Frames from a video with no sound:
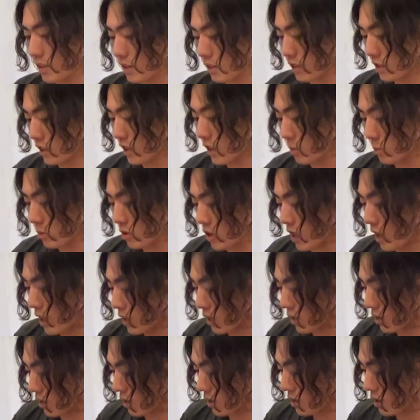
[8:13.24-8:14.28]
same
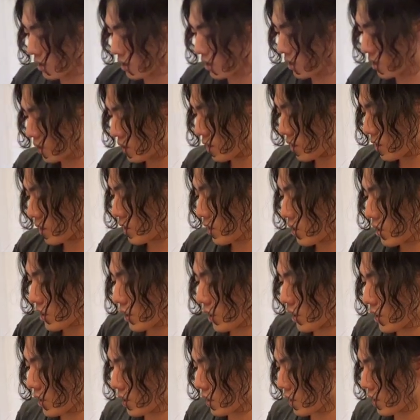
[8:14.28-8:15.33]
jacket.
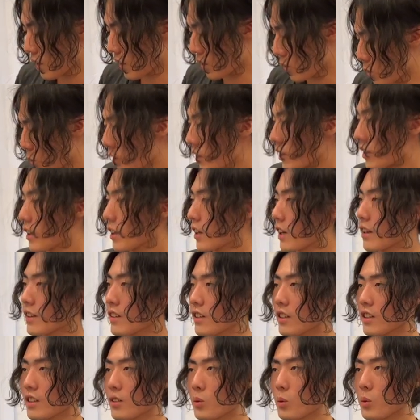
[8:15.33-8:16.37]
And then like one day I think
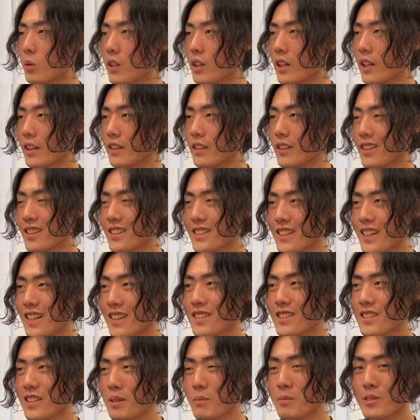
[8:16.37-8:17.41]
he wore like the exact
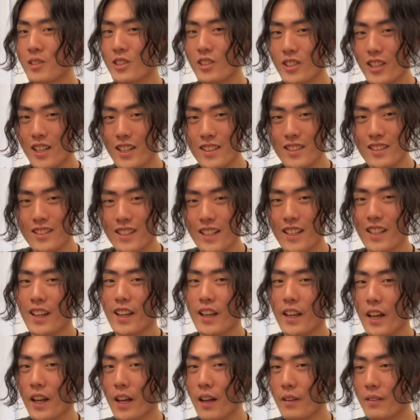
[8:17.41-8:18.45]
same shades that
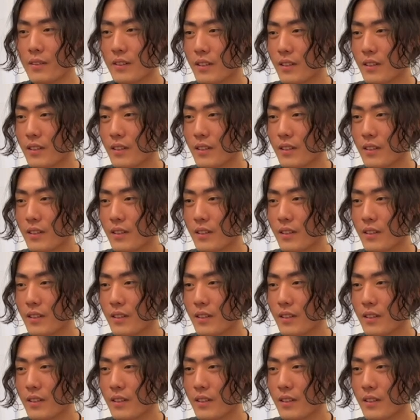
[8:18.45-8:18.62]
I have.